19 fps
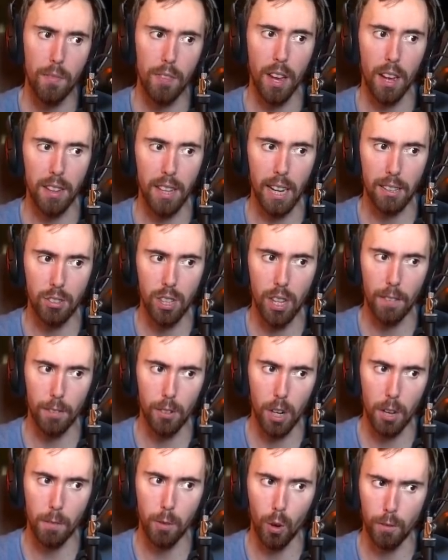That's
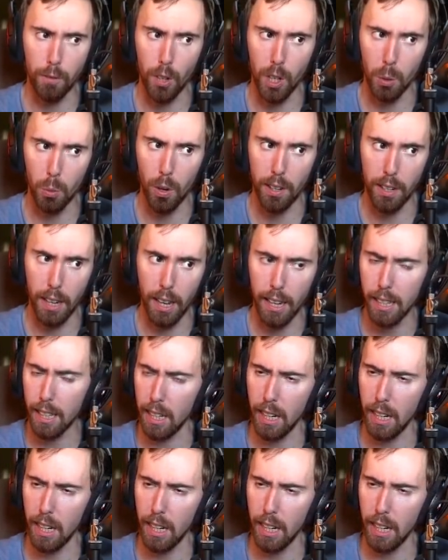definitely 441 neck.